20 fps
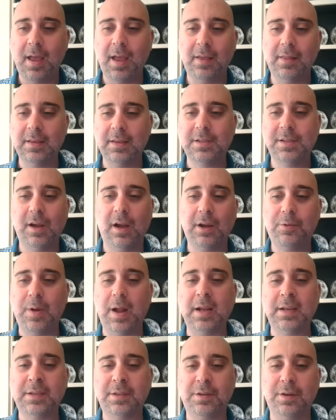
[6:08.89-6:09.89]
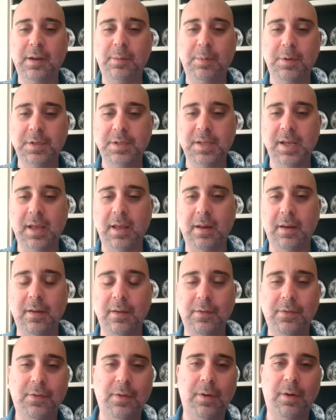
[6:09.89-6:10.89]
and the stock crashed 30%
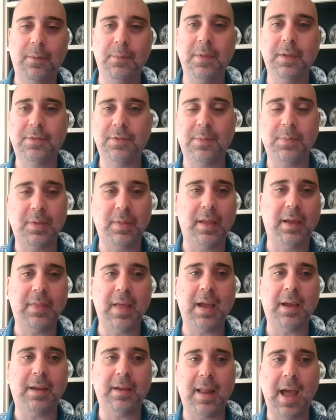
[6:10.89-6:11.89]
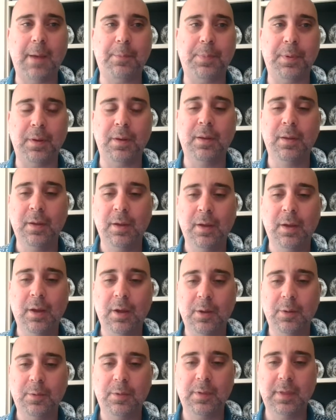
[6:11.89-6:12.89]
so um, something like that could happen
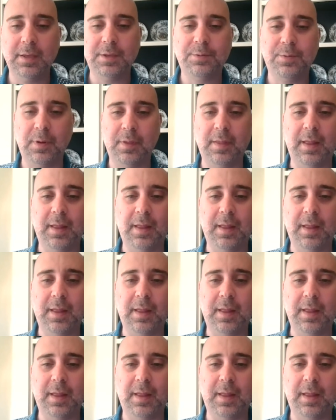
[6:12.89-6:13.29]
with this